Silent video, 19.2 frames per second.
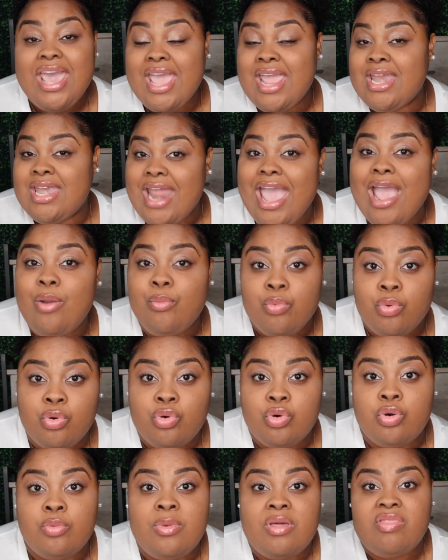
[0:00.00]
And that
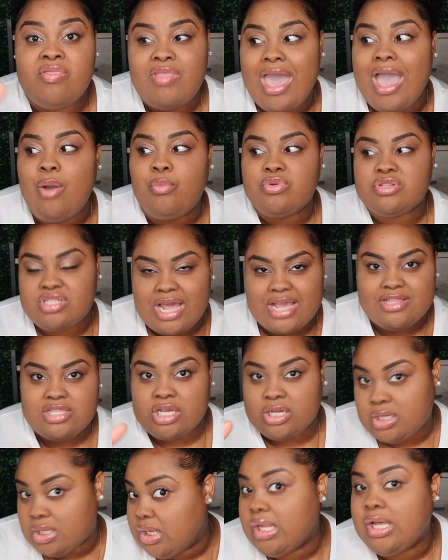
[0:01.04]
room, that was like
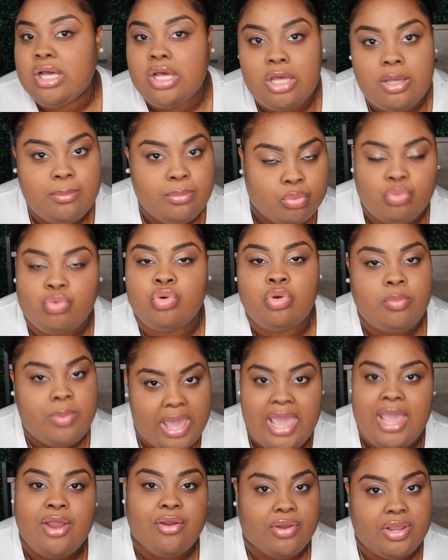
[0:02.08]
the club room
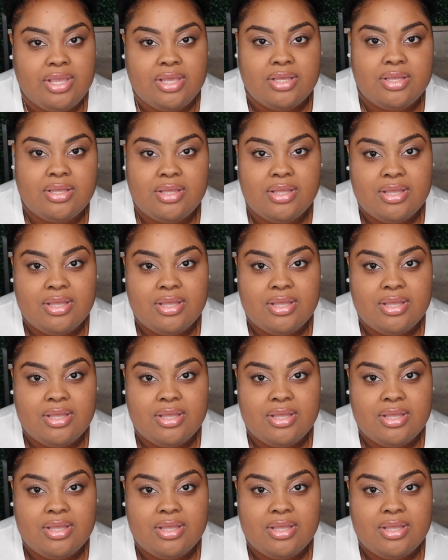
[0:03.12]
area.